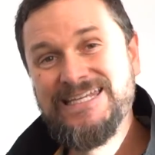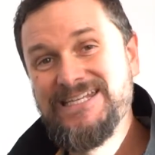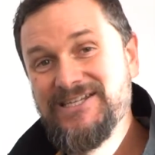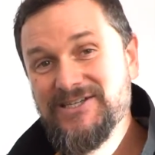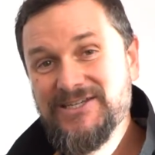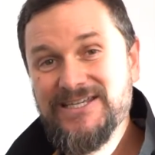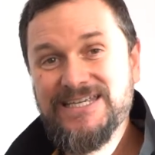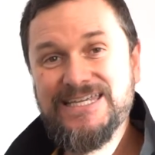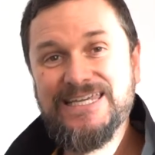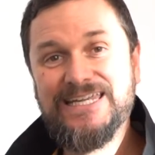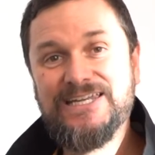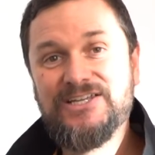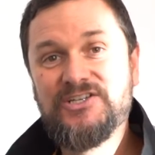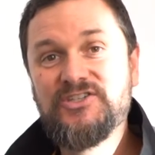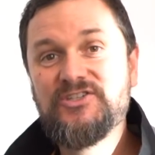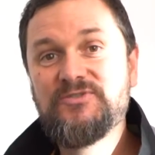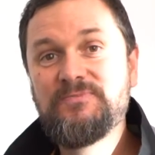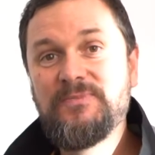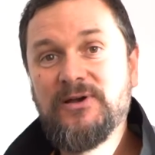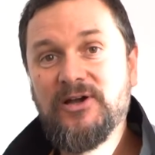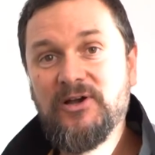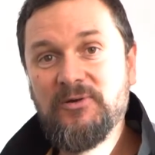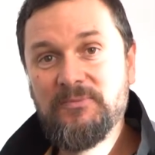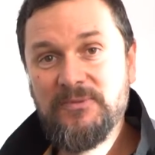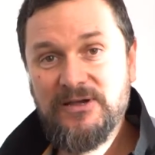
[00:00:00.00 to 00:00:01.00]
You can get
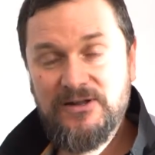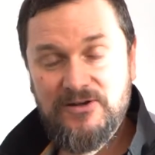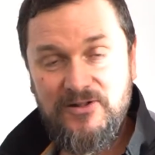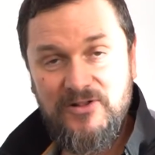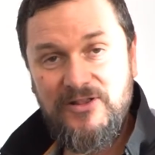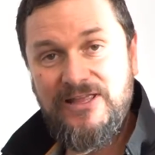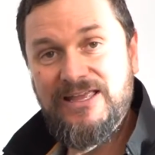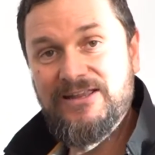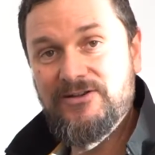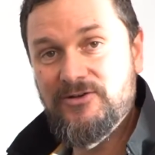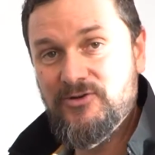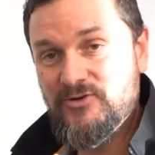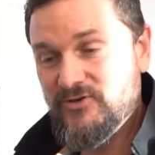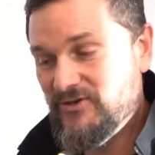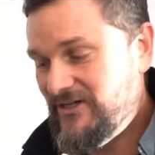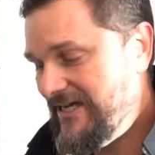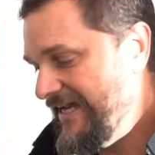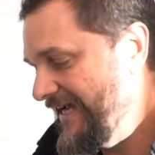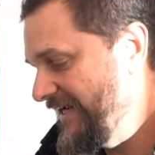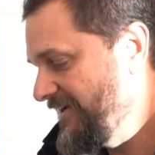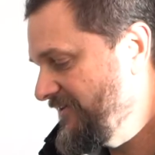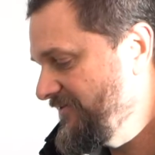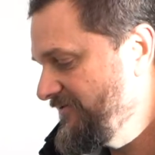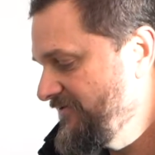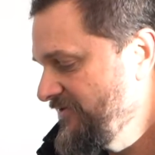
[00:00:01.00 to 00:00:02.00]
experimental and
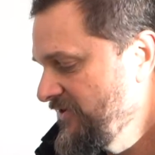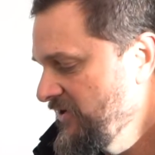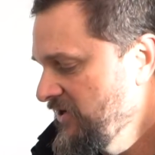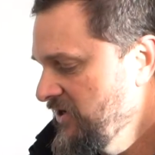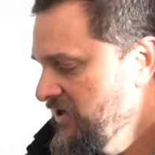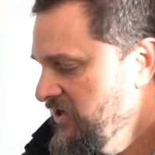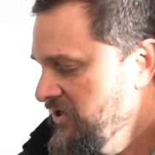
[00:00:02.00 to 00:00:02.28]
creative.